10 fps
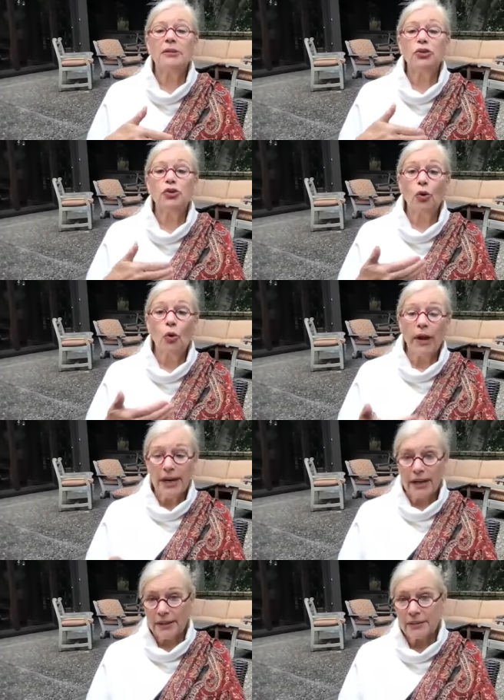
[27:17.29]
joy
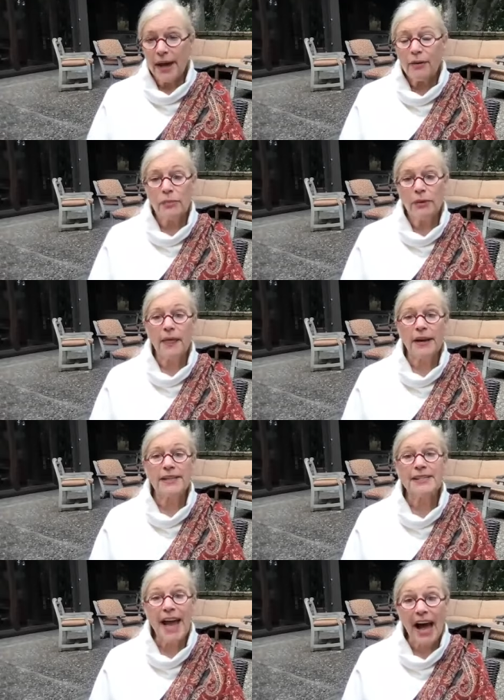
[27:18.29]
and contentment that
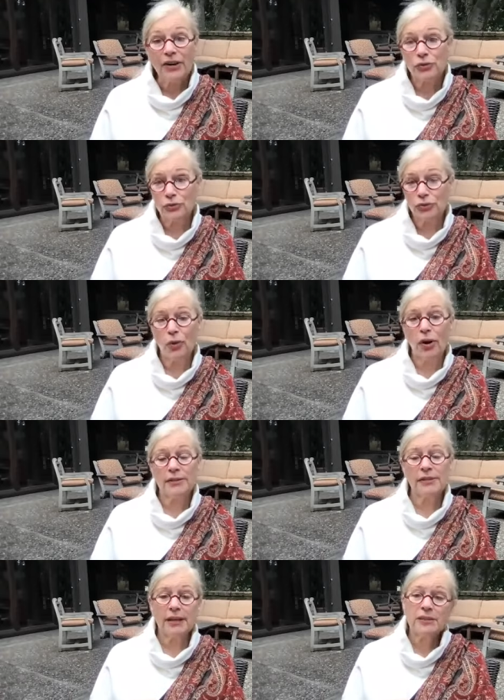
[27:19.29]
is natural to
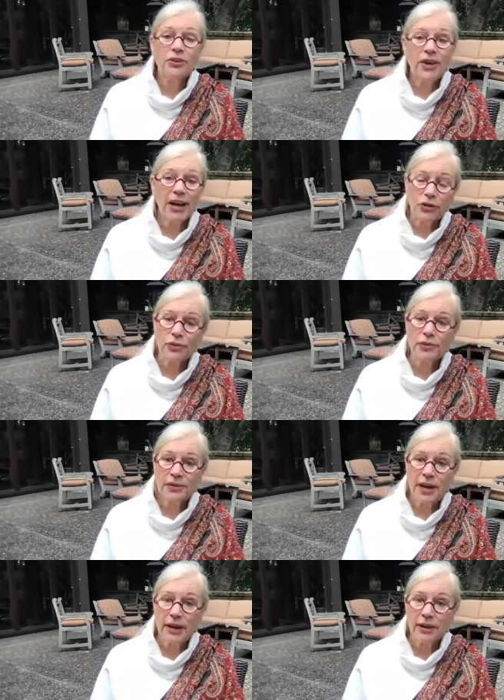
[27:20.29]
us that's our natural
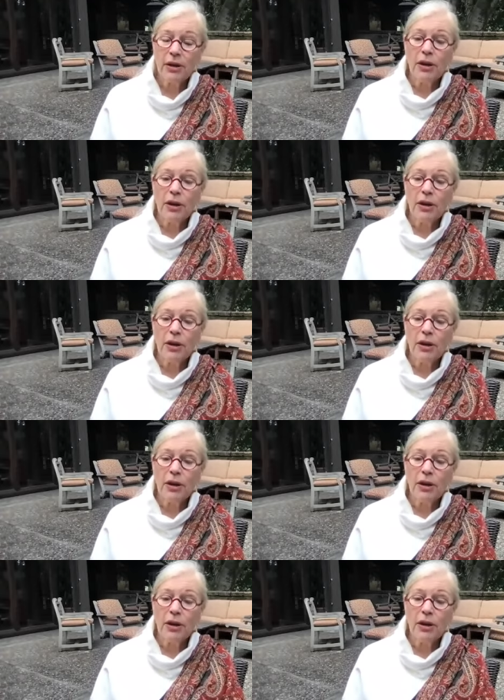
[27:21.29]
state